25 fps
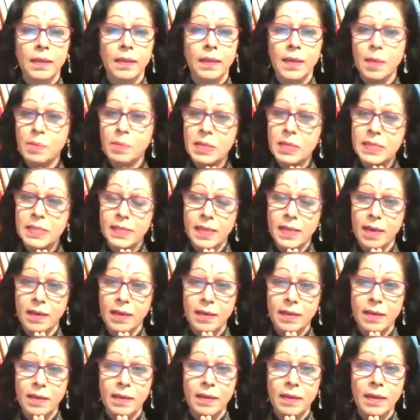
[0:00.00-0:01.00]
Namaskar.
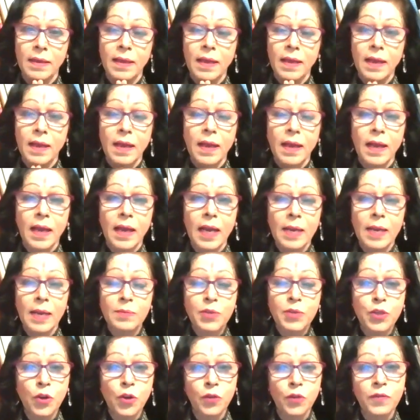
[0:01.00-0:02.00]
I'm
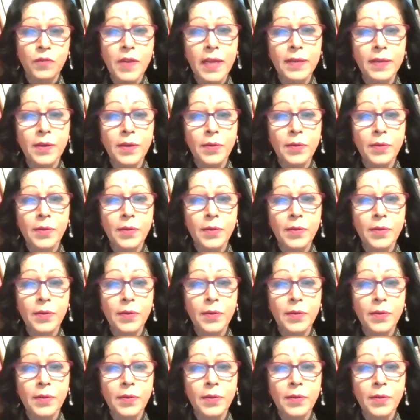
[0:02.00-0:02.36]
Shobna